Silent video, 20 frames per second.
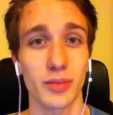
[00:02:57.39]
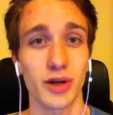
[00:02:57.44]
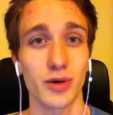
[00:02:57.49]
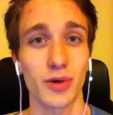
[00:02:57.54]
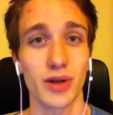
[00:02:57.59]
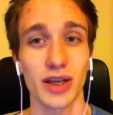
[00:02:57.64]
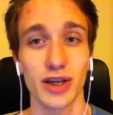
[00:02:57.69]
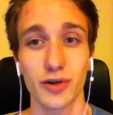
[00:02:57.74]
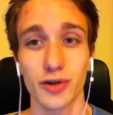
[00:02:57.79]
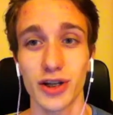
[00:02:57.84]
in a
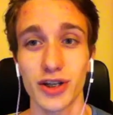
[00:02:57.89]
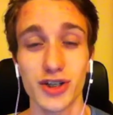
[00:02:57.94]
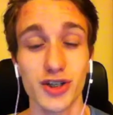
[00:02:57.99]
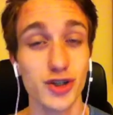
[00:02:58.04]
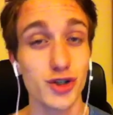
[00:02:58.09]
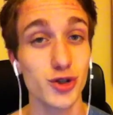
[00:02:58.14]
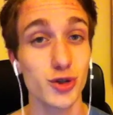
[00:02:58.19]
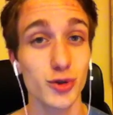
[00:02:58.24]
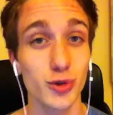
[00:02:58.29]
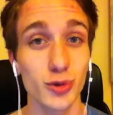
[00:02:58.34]
way that creates
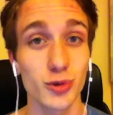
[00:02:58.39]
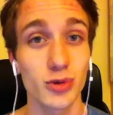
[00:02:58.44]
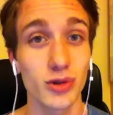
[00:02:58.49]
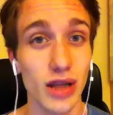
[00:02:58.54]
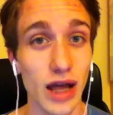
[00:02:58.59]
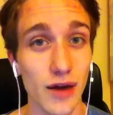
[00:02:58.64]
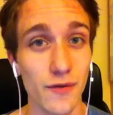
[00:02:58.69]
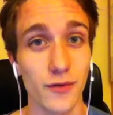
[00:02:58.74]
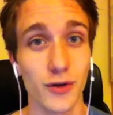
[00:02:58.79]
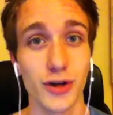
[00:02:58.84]
true
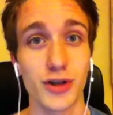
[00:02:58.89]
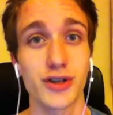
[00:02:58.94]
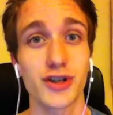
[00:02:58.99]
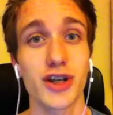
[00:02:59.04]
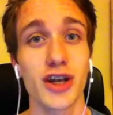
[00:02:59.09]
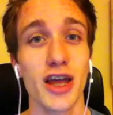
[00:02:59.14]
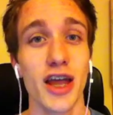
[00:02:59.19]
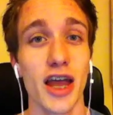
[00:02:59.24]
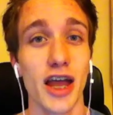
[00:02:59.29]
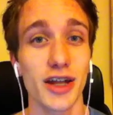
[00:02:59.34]
leverage
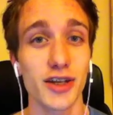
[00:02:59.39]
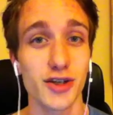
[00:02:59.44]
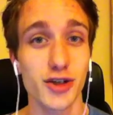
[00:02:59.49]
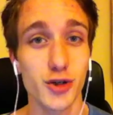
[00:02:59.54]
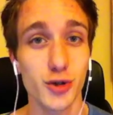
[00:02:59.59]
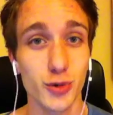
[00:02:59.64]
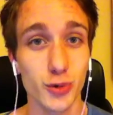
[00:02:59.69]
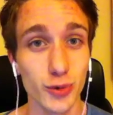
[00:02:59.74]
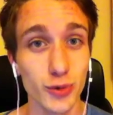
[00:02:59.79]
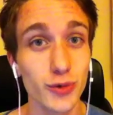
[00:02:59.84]
and
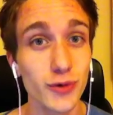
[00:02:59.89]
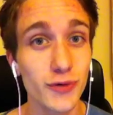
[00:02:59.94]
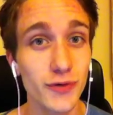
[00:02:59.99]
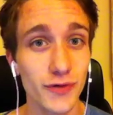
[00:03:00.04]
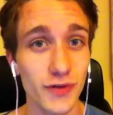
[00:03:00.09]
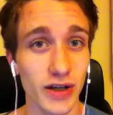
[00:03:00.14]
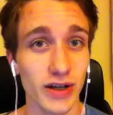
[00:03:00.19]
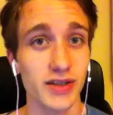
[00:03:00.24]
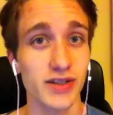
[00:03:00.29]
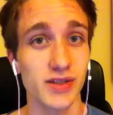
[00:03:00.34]
true
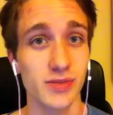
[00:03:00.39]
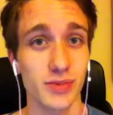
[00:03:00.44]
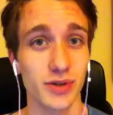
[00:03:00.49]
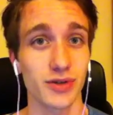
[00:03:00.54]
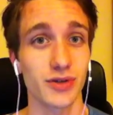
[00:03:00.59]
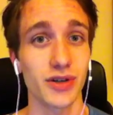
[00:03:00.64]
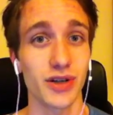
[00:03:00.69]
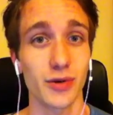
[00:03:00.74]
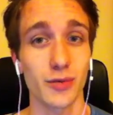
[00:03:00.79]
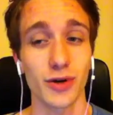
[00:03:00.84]

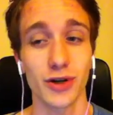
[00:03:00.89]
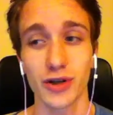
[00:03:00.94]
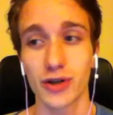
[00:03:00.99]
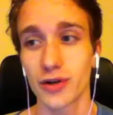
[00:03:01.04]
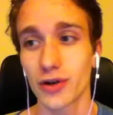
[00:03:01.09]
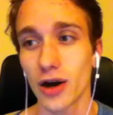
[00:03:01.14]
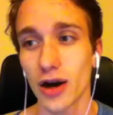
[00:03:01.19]
flexibility, where you're